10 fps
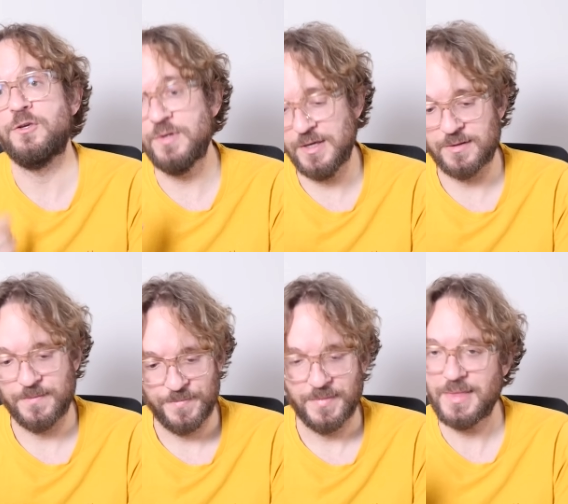you
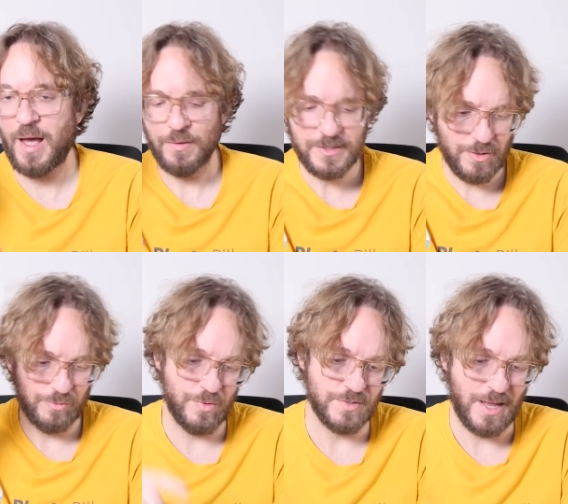need. Now let's
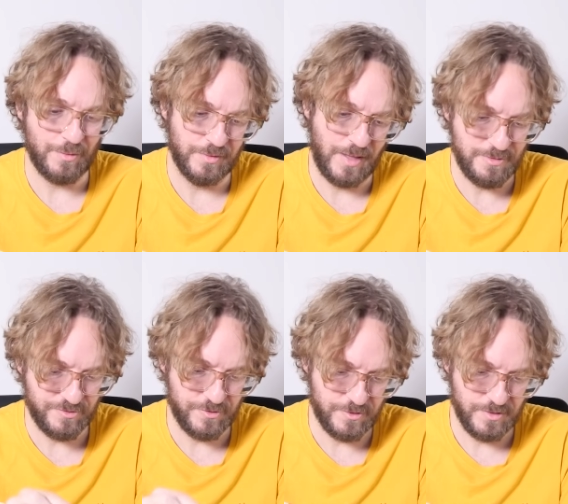go to the southern
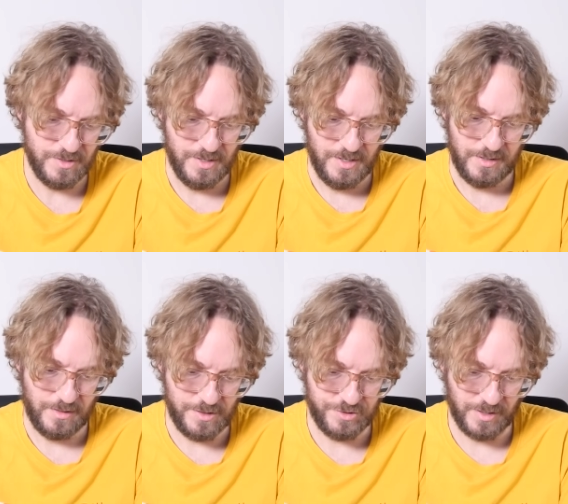hemisphere.
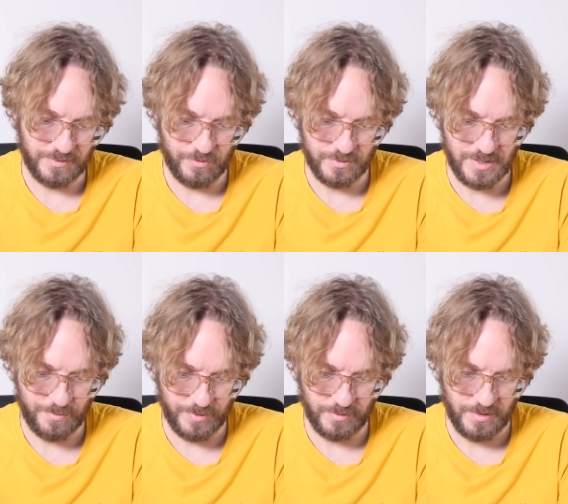Let's check, for
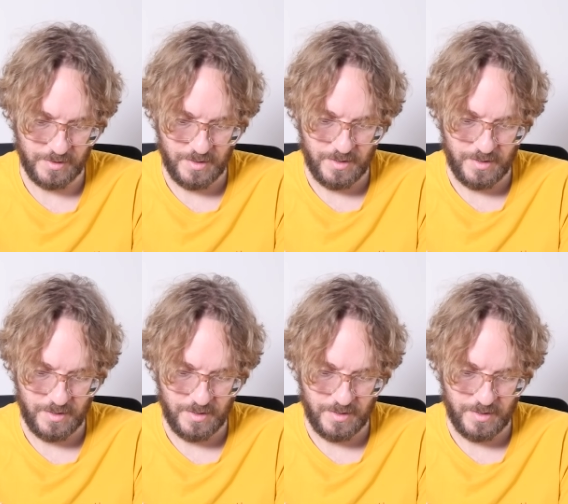example,